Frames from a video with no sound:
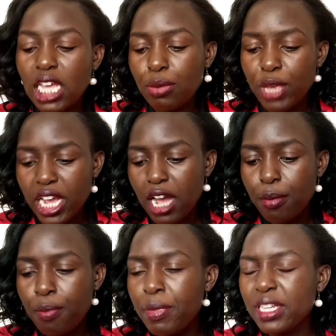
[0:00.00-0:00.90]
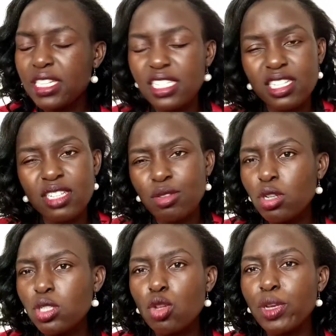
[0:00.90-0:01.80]
makeup, but not
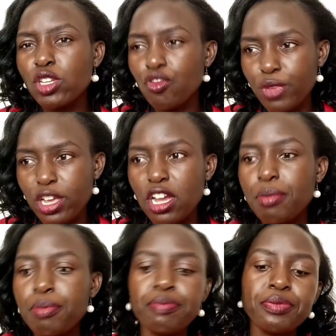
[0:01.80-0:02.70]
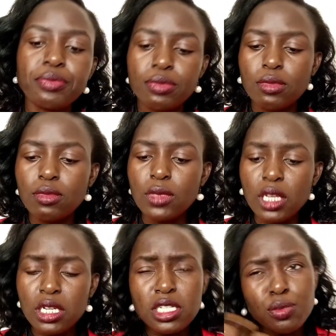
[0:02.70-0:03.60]
so much with makeup.
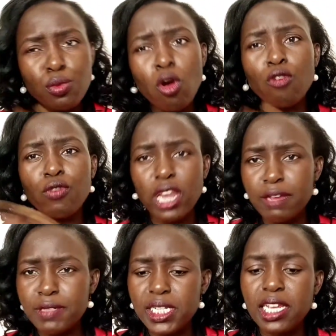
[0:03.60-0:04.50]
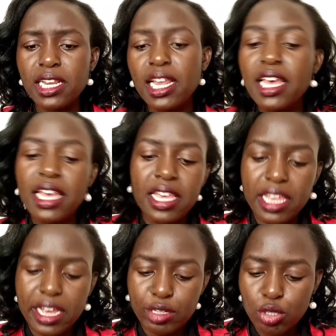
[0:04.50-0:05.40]
It's more of lifestyle.
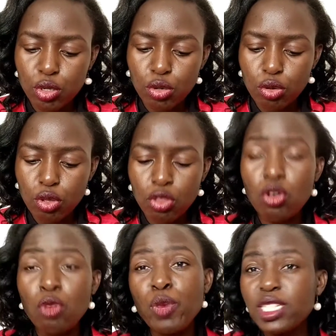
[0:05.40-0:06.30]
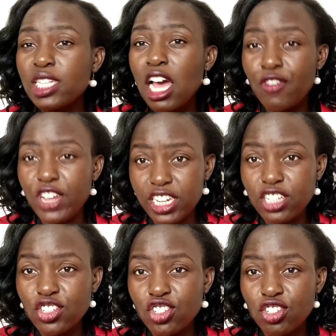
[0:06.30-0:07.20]
Yeah, so you must have a
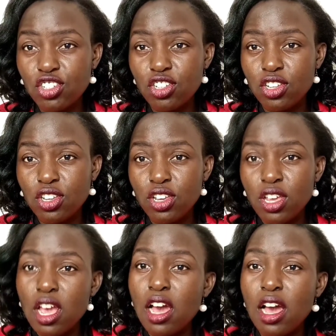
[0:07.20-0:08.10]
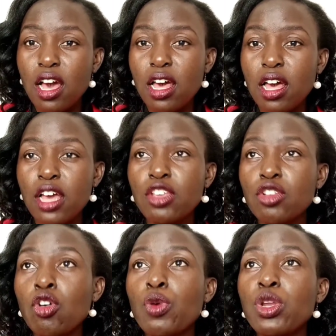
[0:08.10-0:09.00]
niche. You
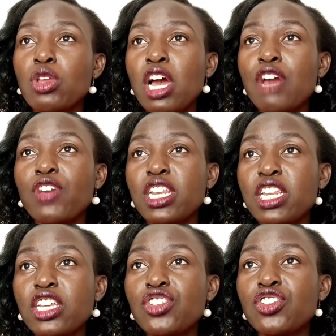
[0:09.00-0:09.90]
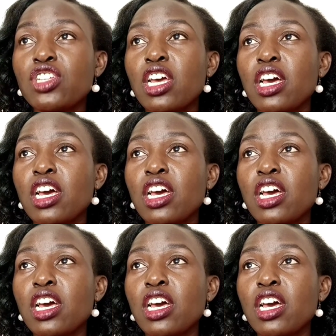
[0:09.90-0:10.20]
know, when you have a niche,